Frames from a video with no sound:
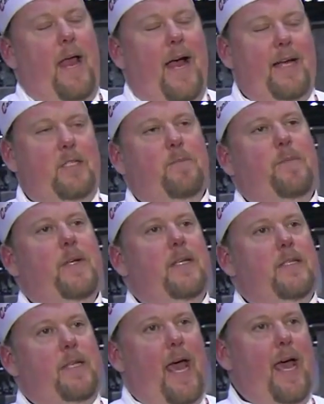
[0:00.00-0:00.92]
HACCP
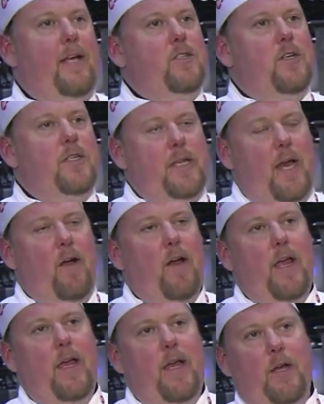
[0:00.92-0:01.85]
is Hazardous
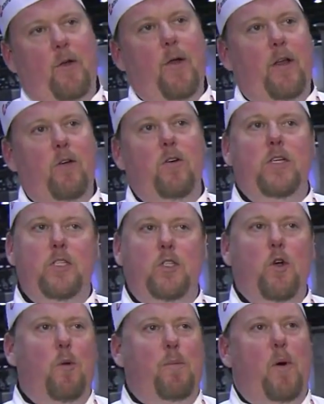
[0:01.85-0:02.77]
Area and Critical
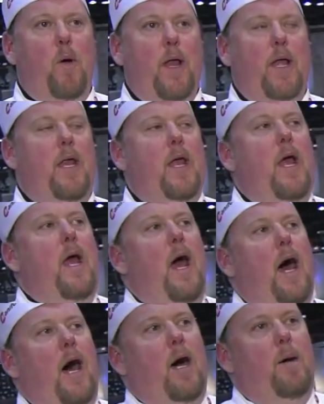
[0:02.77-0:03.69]
Control Point.
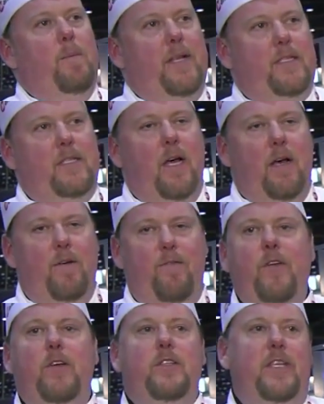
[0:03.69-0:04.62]
It's a
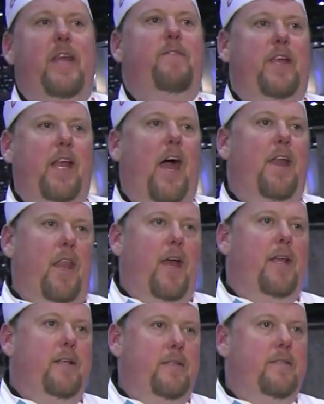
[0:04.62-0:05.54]
food safety
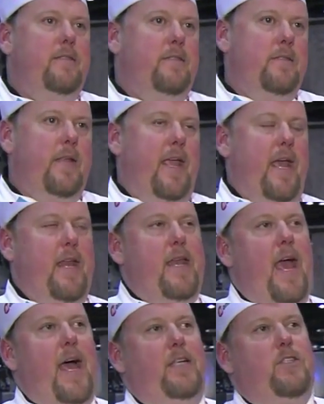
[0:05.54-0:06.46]
guideline. It
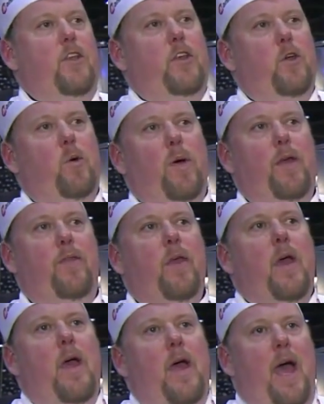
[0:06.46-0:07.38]
has to do with
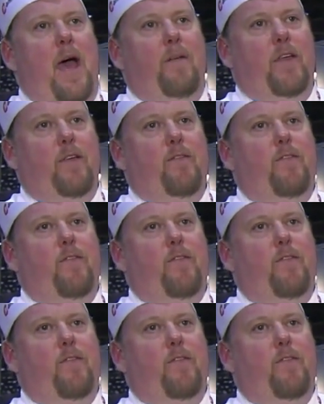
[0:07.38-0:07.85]
having